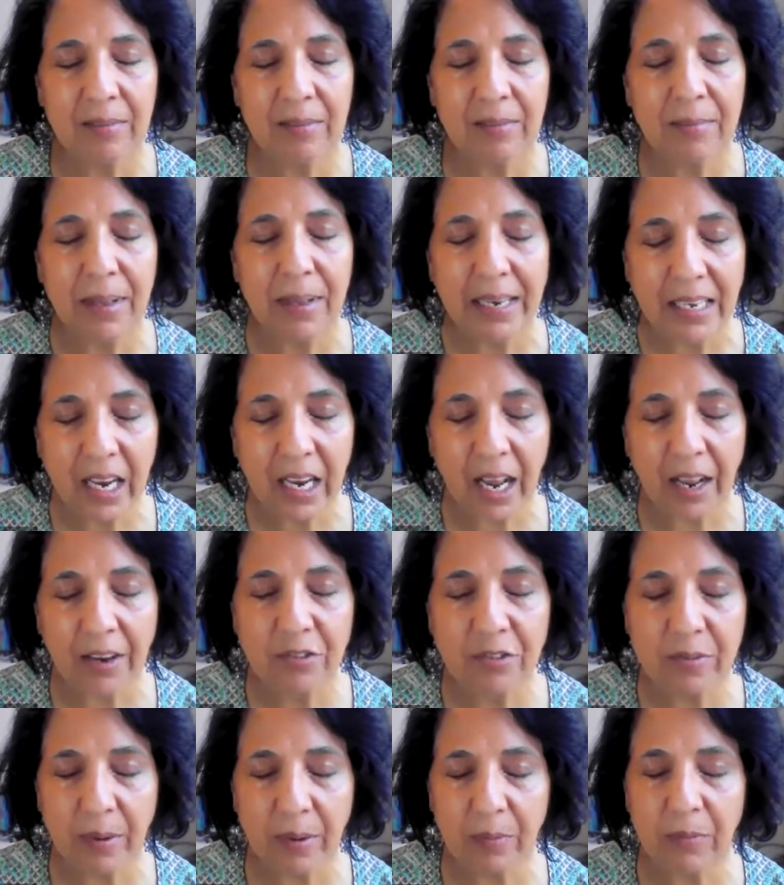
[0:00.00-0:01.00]
many
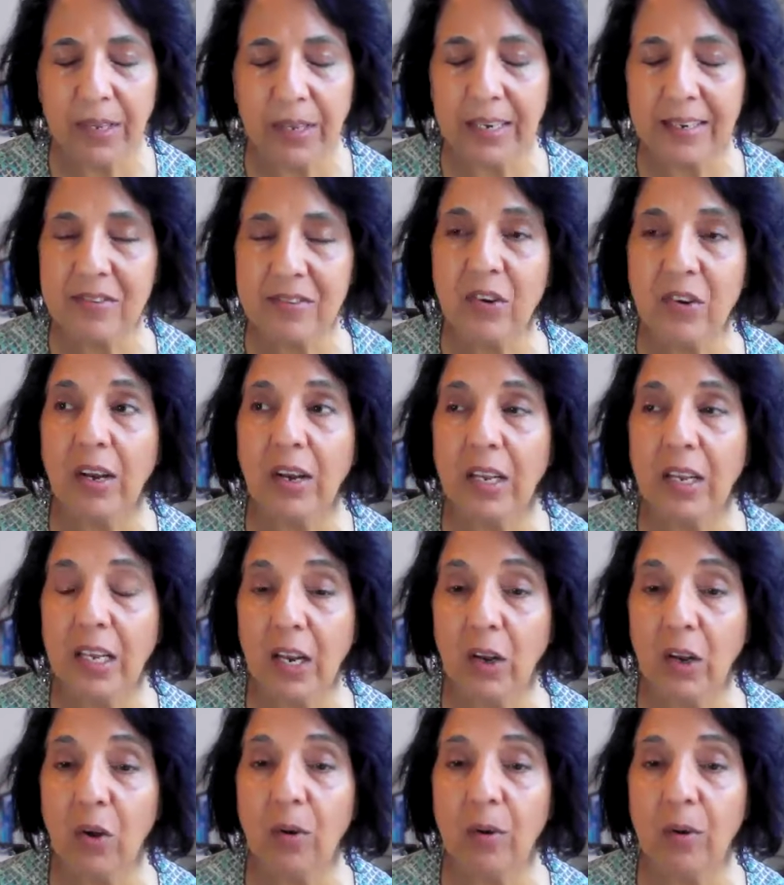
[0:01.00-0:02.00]
times when we are struggling
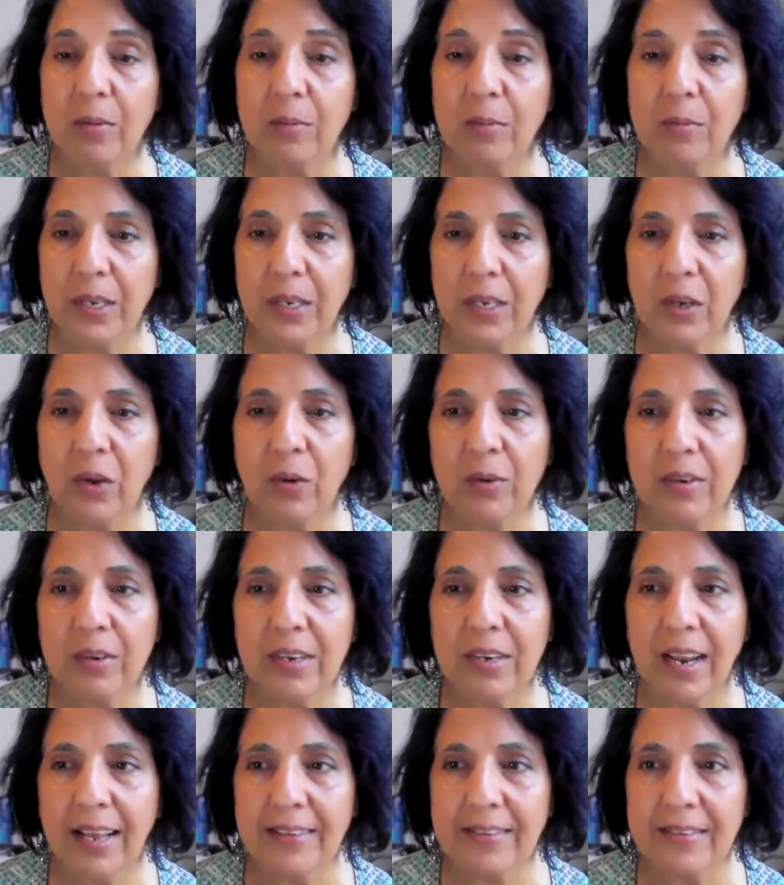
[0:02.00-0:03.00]
alone, we don't
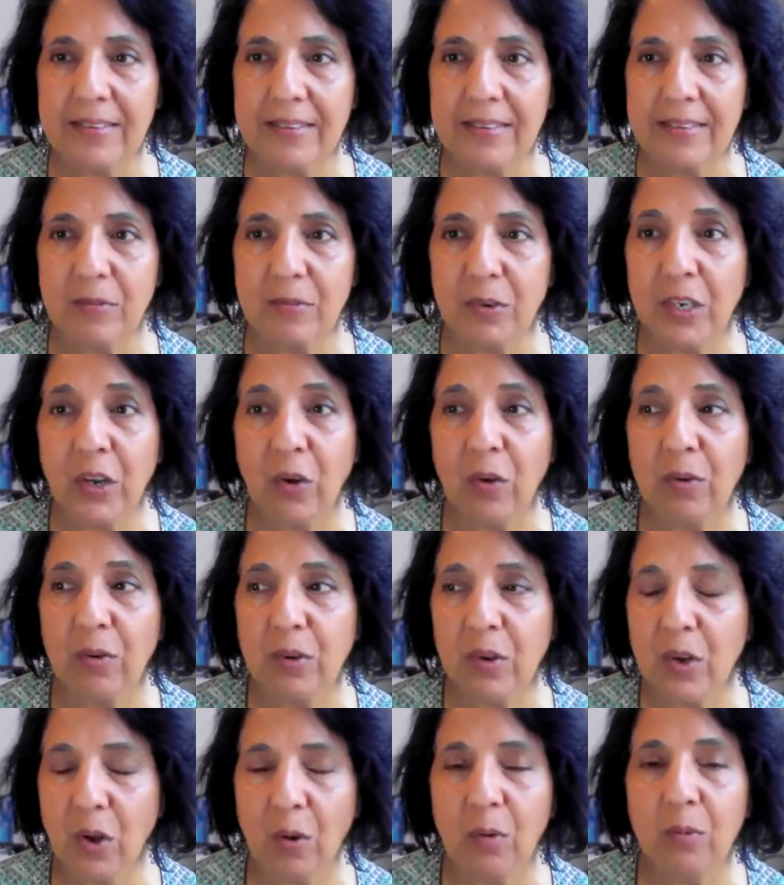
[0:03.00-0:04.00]

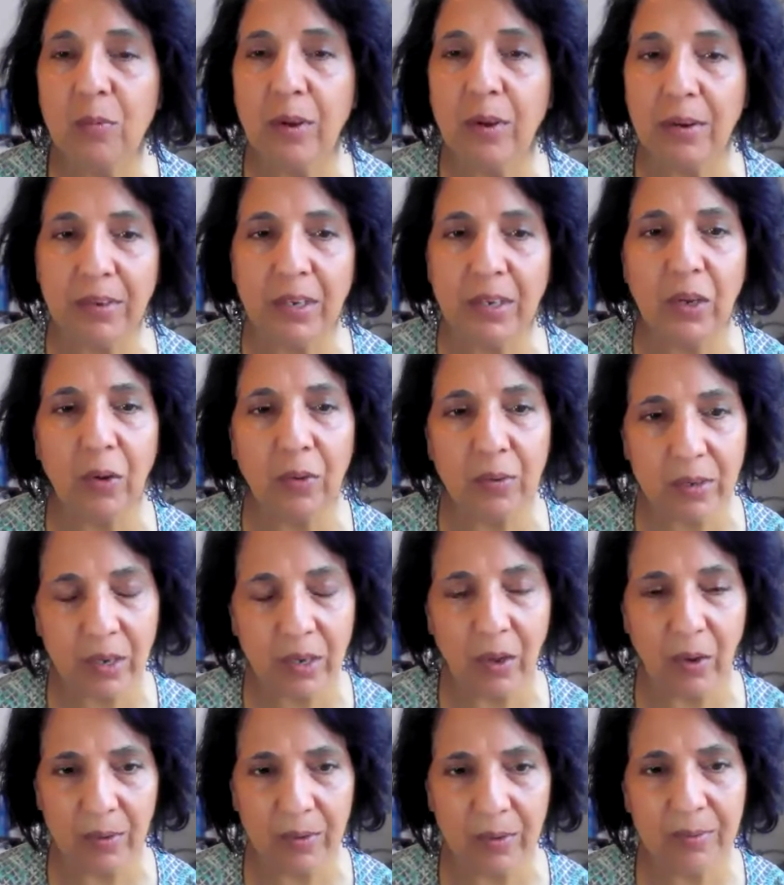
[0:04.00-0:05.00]
know what we don't
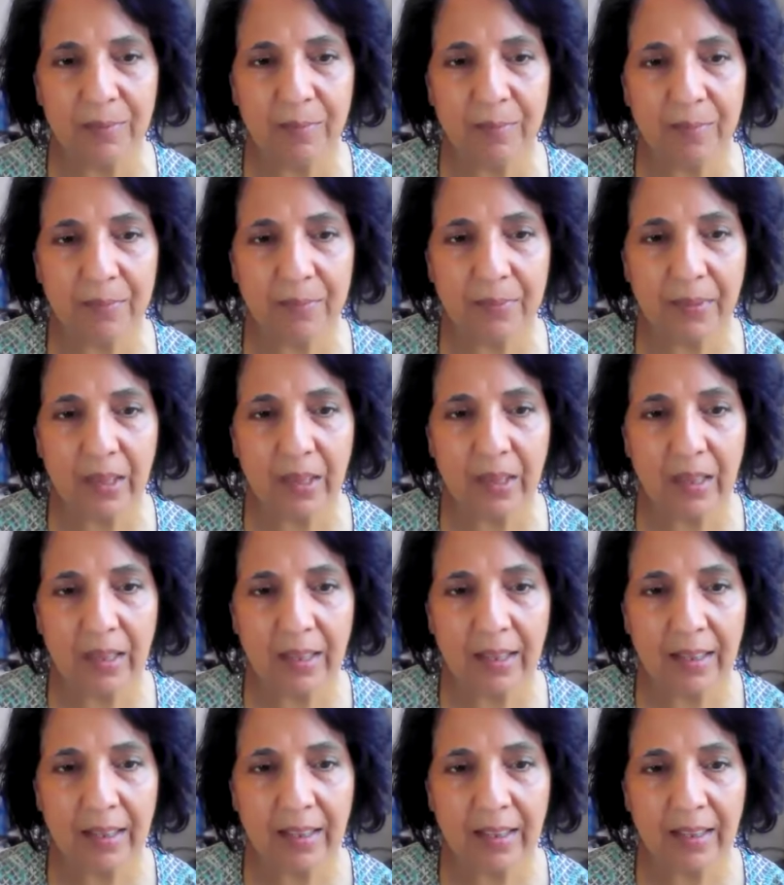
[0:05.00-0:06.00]
know,
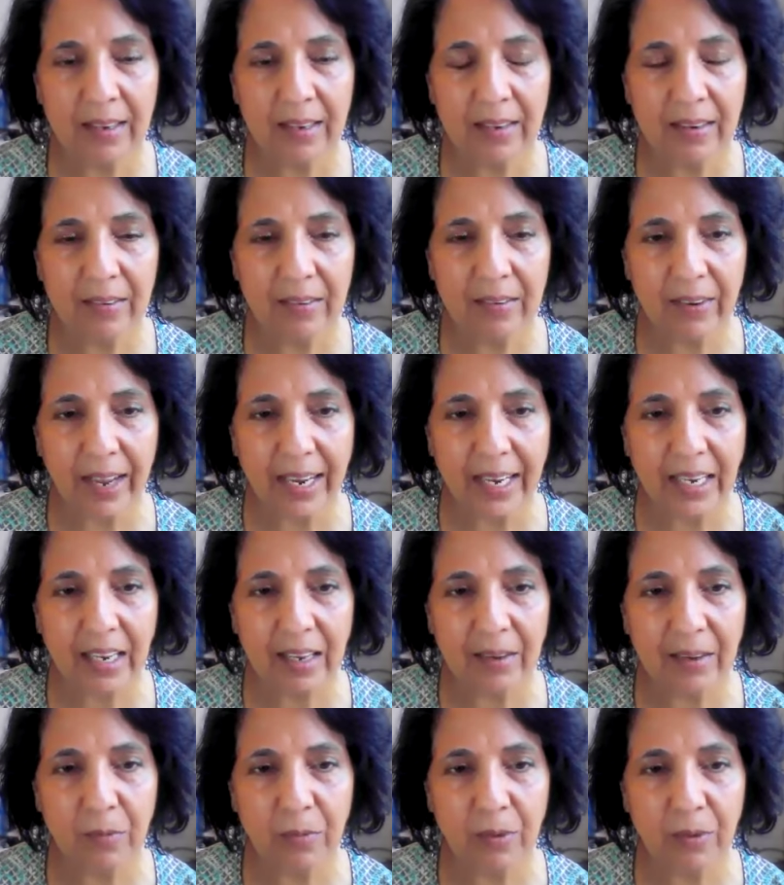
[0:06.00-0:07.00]
right?
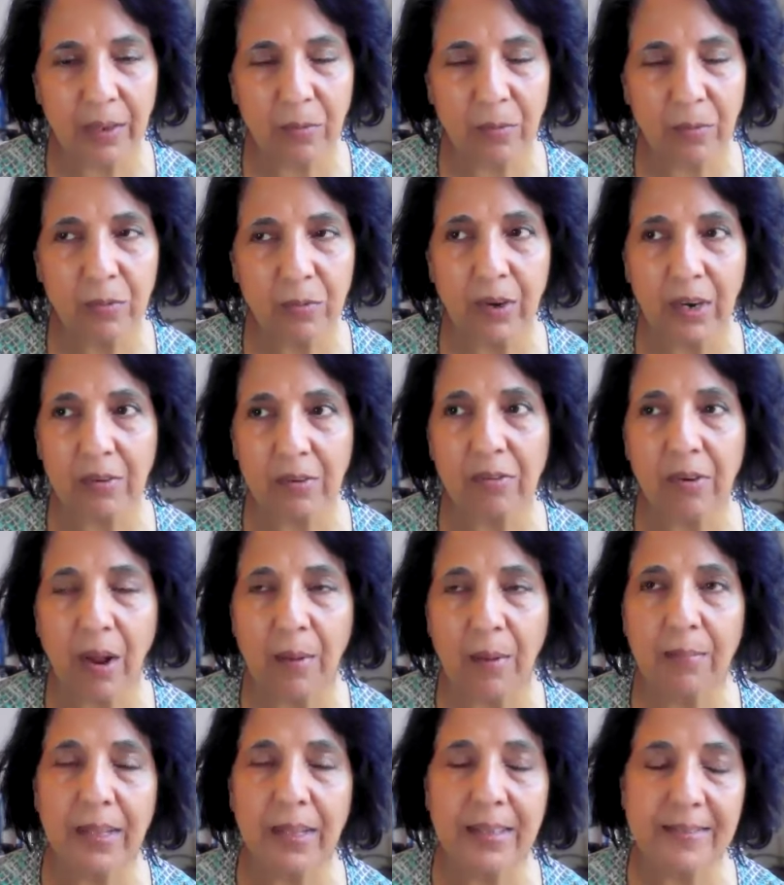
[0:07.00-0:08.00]
We work
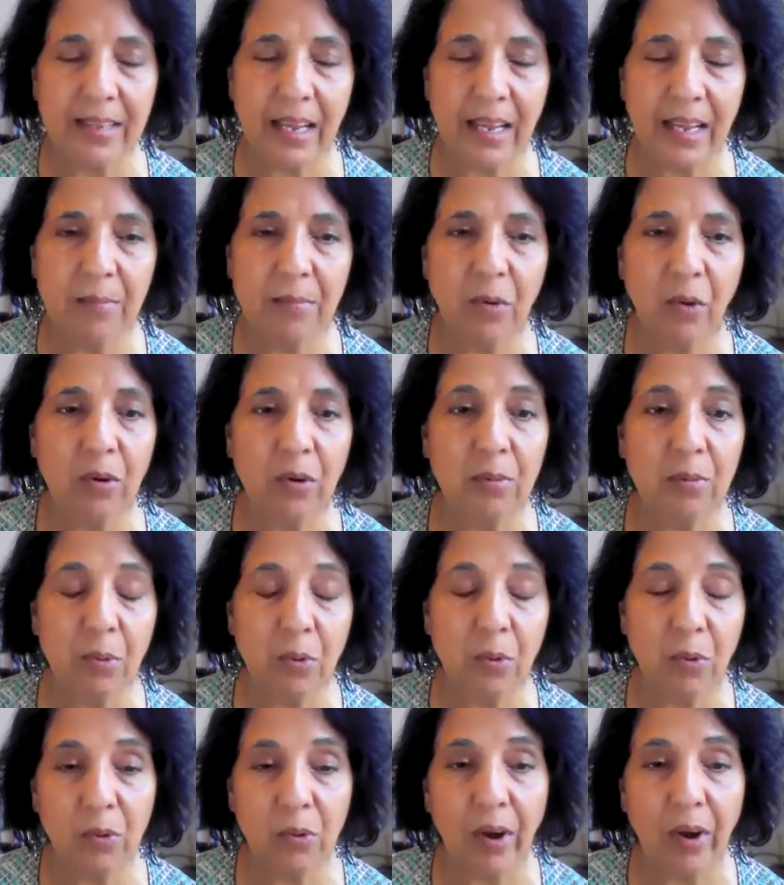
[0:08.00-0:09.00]
from the same old
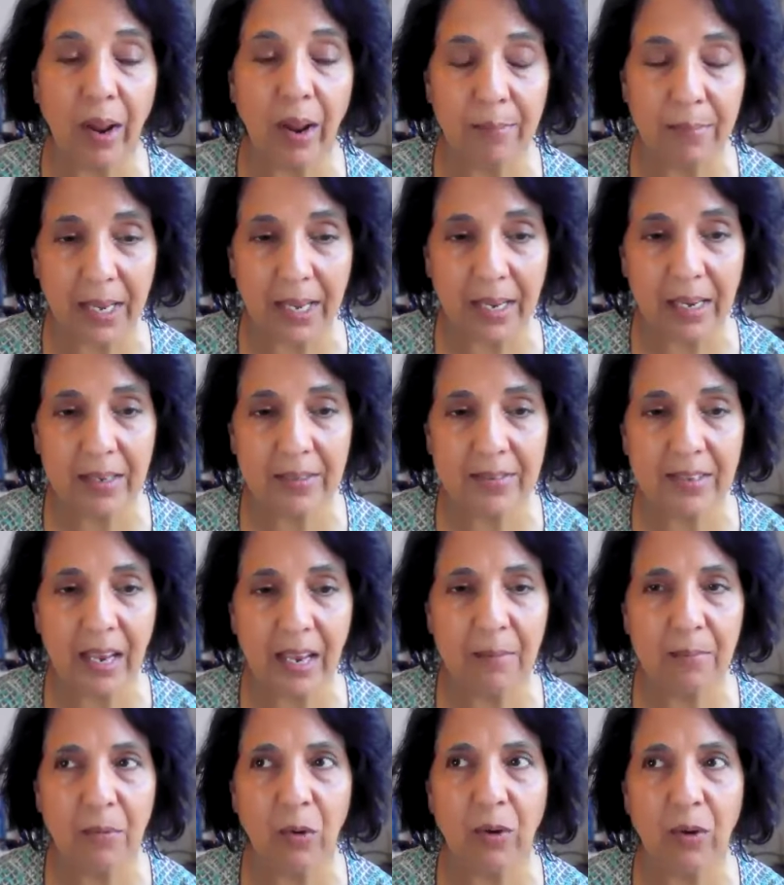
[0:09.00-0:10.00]
programming,
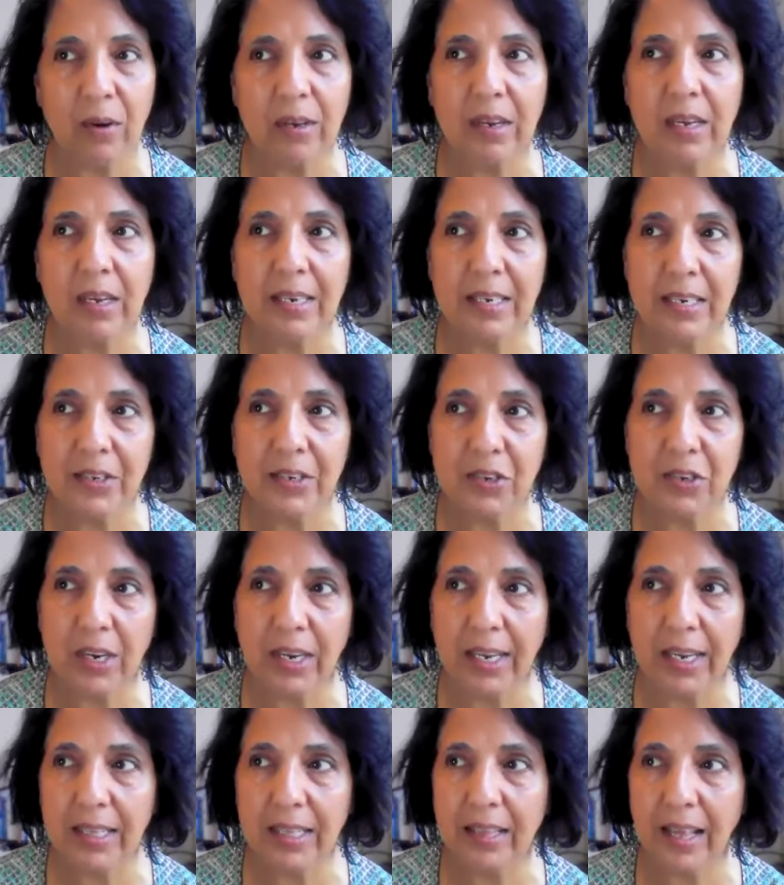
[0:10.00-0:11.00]
same old
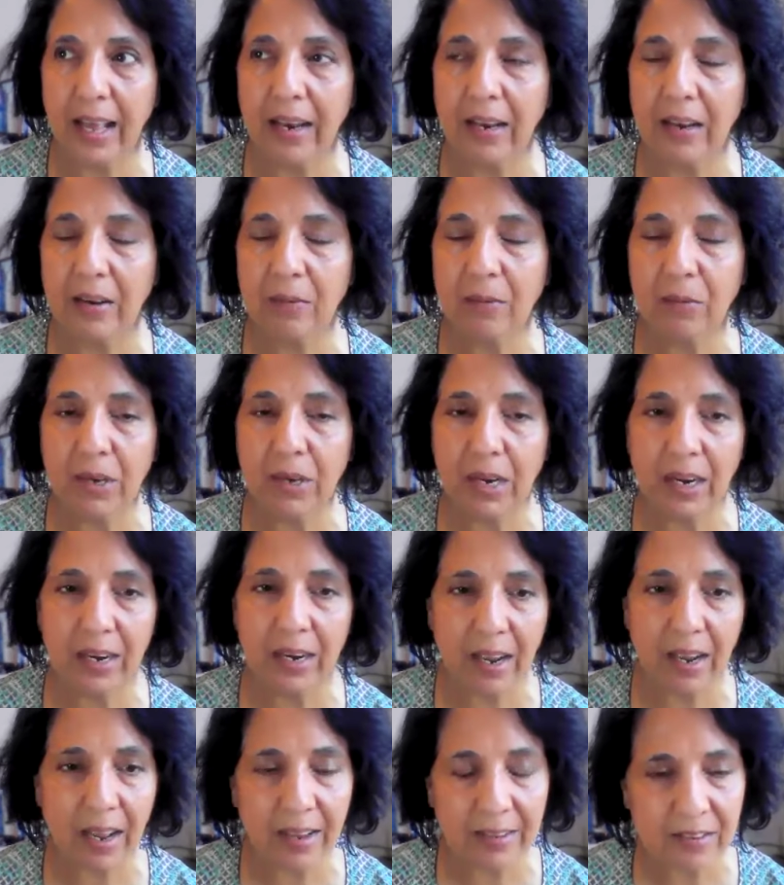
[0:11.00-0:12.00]
conditioning that we are
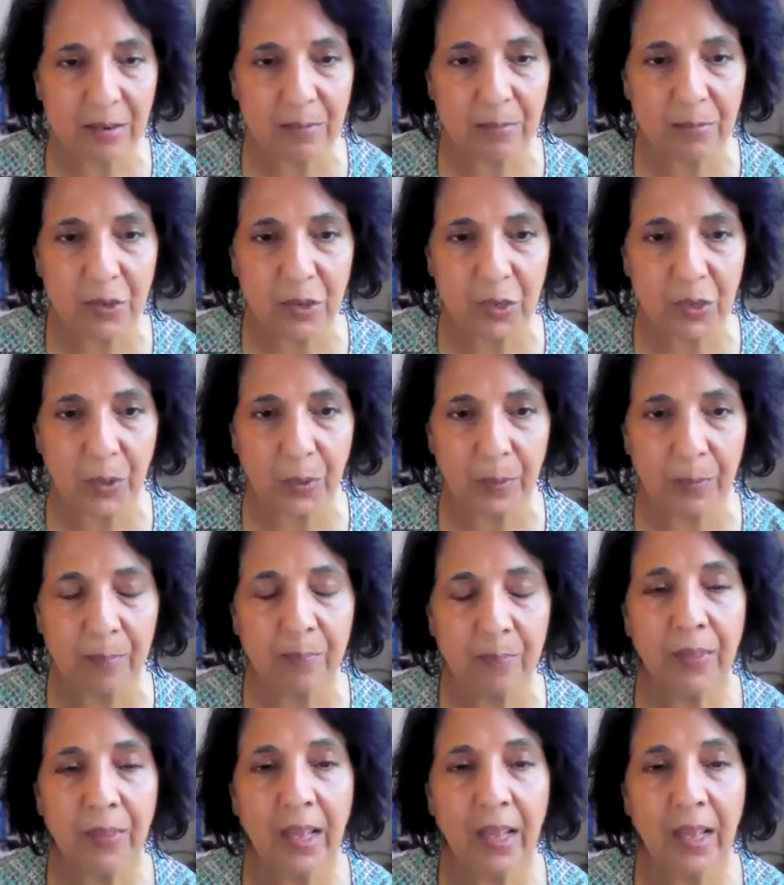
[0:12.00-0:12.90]
accustomed to.